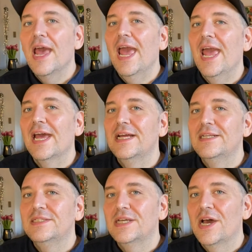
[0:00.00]

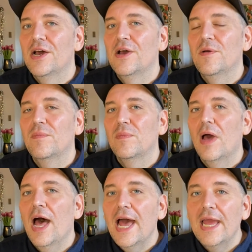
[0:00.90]
And
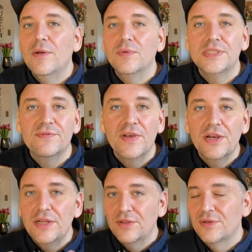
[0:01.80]
I was
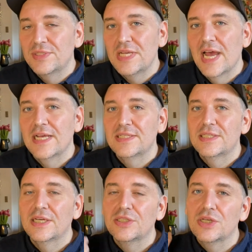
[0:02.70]
very
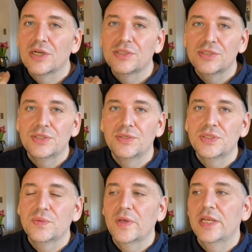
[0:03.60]
enthusiastic. Dr.
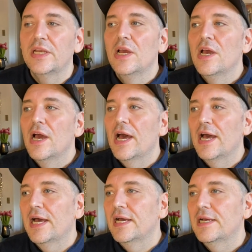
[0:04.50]
Seuswind
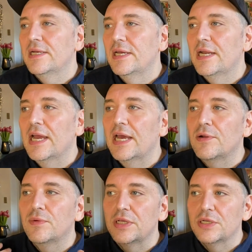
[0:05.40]
and I had a
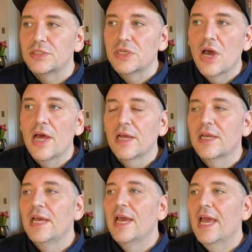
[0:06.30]
really good talk,
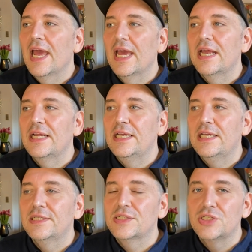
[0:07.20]
and
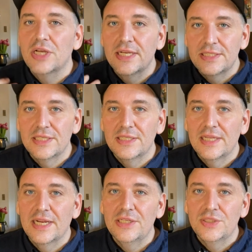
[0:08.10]
he suggested
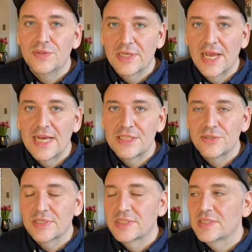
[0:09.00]
that I do the
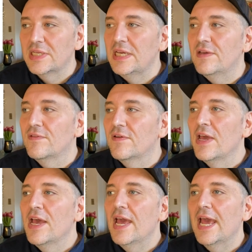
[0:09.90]
gastric sleeve,
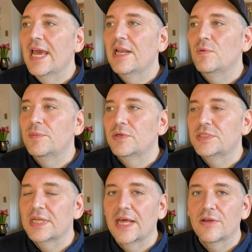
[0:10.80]
and we put
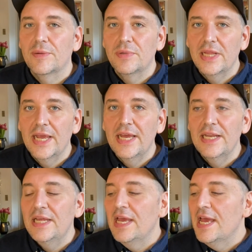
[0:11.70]
together a
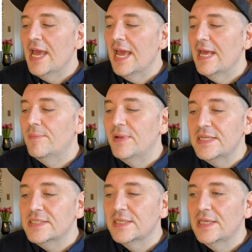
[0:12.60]
plan. And
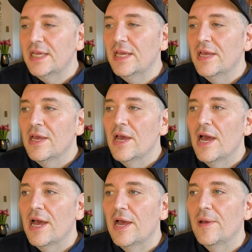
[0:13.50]
basically,
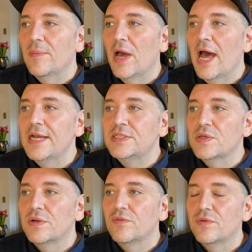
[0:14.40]
I
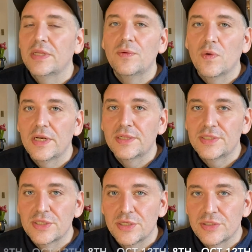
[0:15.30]
sort of really wanted the
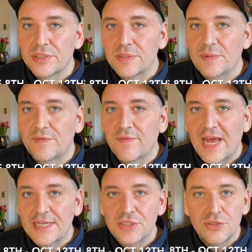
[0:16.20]
surgery to be
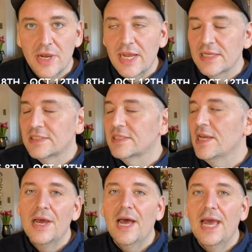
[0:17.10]
fast-tracked.
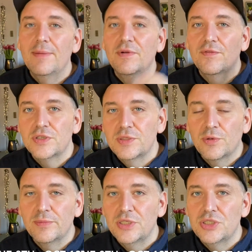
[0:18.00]
I had my first
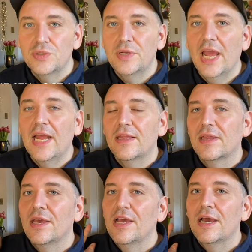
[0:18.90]
appointment June 8th
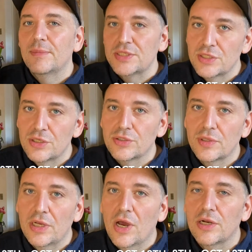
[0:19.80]
and my
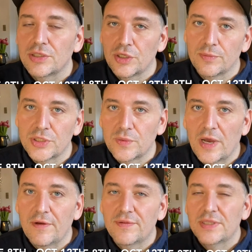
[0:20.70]
surgery on October
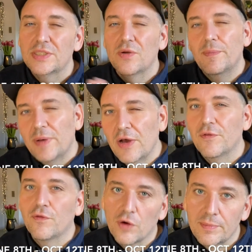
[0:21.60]
12th, so about
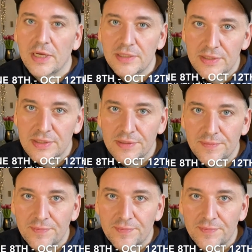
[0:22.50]
4 months.